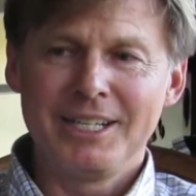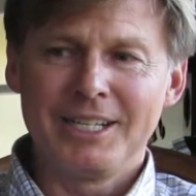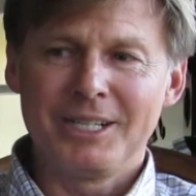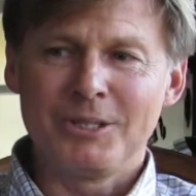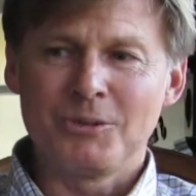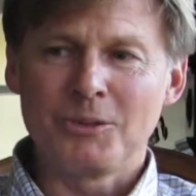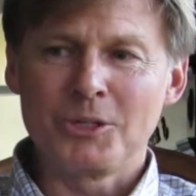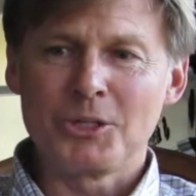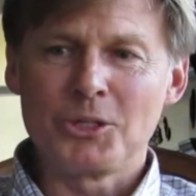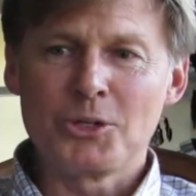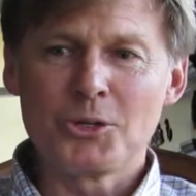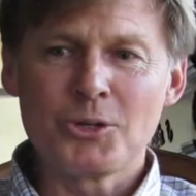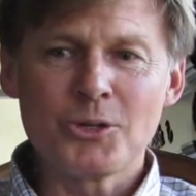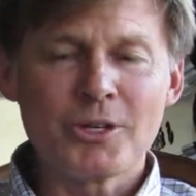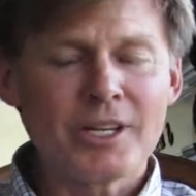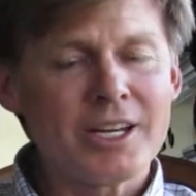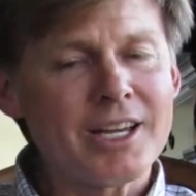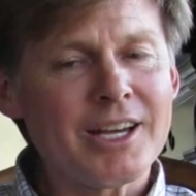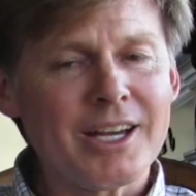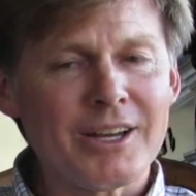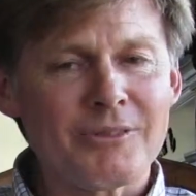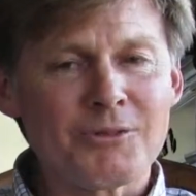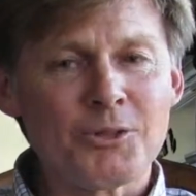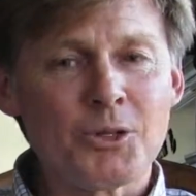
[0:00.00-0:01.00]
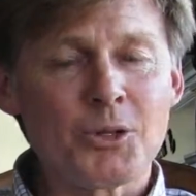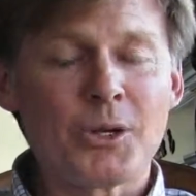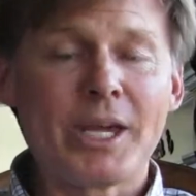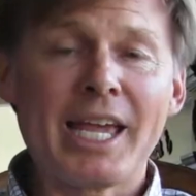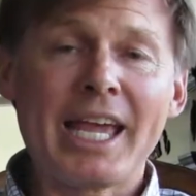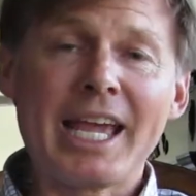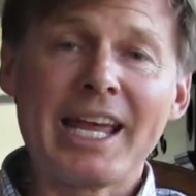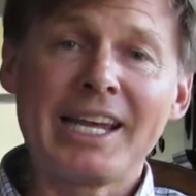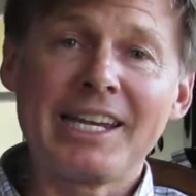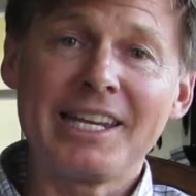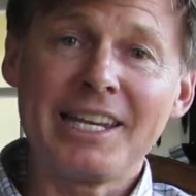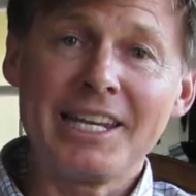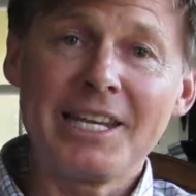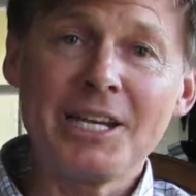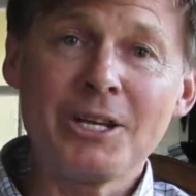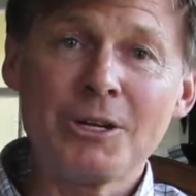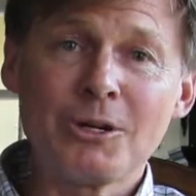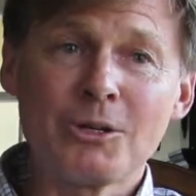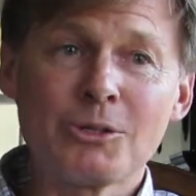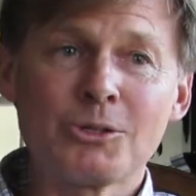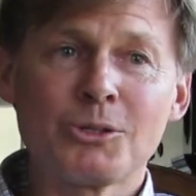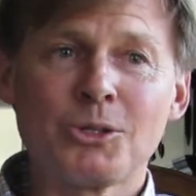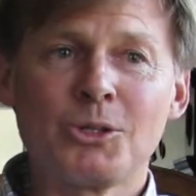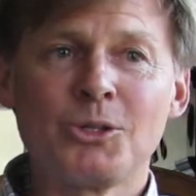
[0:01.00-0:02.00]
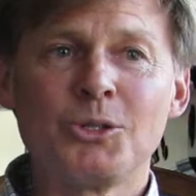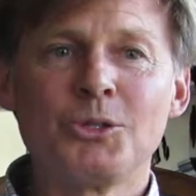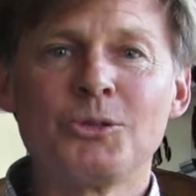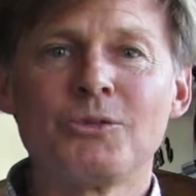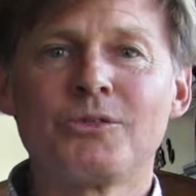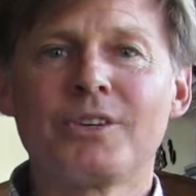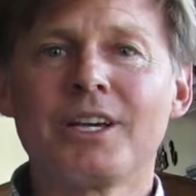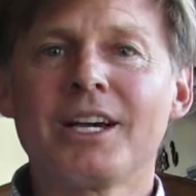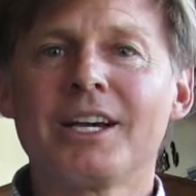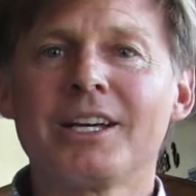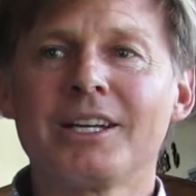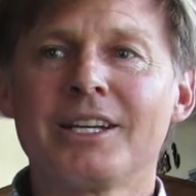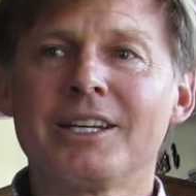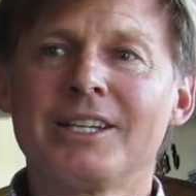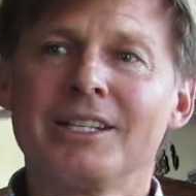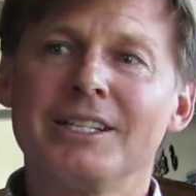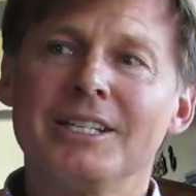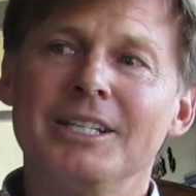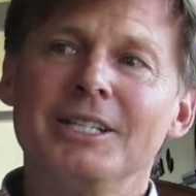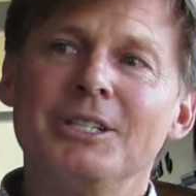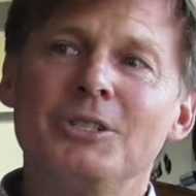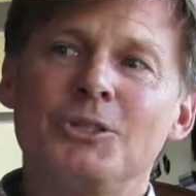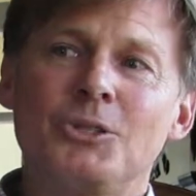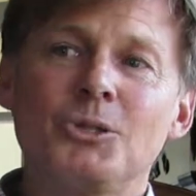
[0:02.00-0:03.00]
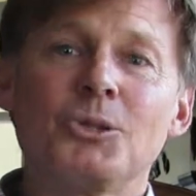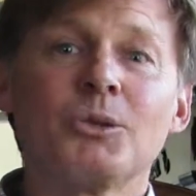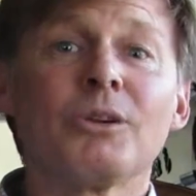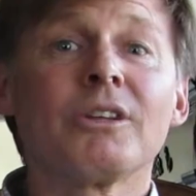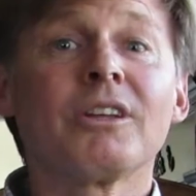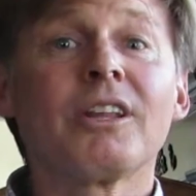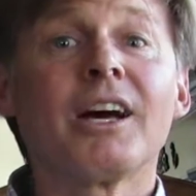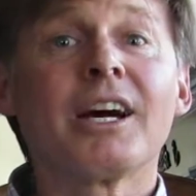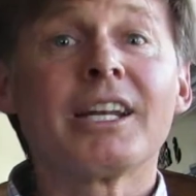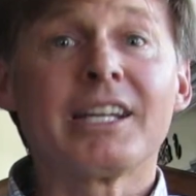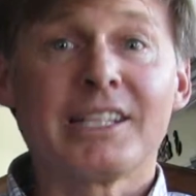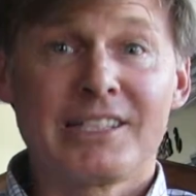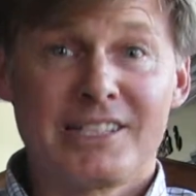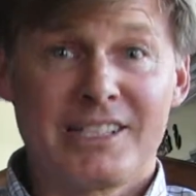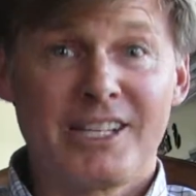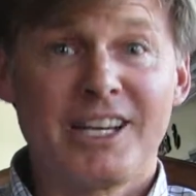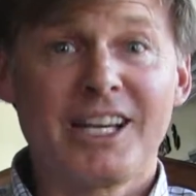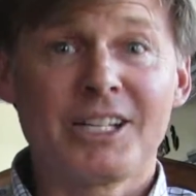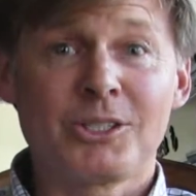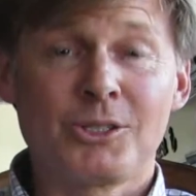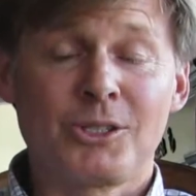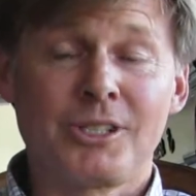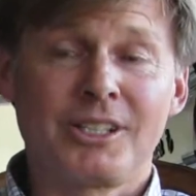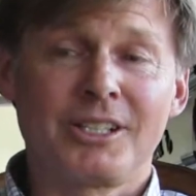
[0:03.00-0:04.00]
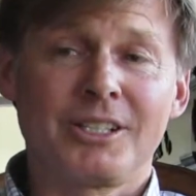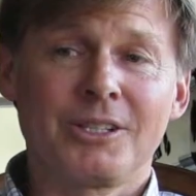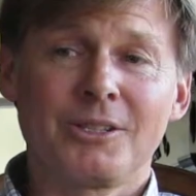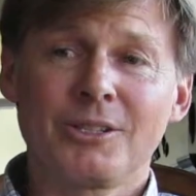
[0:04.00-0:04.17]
When you're deaf, you can't hear, so you've got to do a lot of touching.